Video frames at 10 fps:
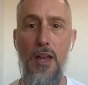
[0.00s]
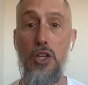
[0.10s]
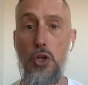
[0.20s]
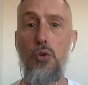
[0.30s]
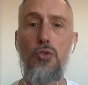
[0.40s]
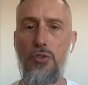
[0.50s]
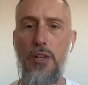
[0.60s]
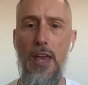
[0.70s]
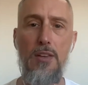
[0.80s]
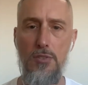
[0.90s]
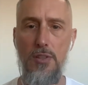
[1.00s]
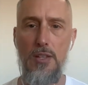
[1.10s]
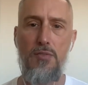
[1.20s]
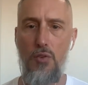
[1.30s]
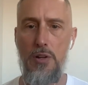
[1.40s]
a use case
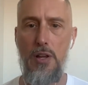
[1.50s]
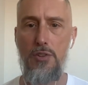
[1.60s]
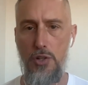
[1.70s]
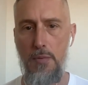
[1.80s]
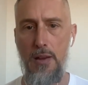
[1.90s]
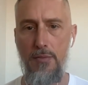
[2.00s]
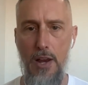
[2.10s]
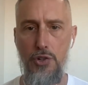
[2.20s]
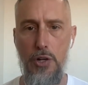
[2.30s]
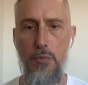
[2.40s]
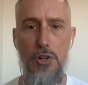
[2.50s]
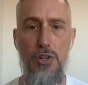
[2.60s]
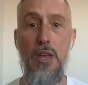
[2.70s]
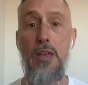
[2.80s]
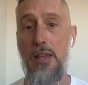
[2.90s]
that's for industrial manufacturing,
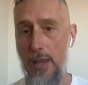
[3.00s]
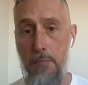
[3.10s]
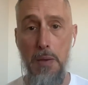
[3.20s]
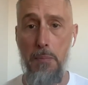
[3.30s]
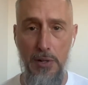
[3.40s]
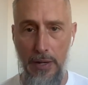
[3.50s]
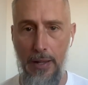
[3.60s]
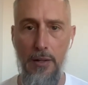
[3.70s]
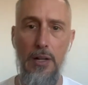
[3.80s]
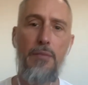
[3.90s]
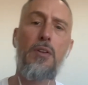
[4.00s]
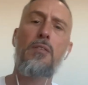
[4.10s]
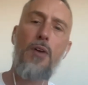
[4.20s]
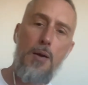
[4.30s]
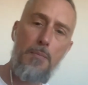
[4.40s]
which can be particular given
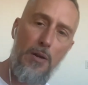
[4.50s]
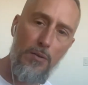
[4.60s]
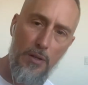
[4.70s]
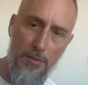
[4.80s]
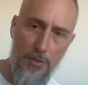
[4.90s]
environmental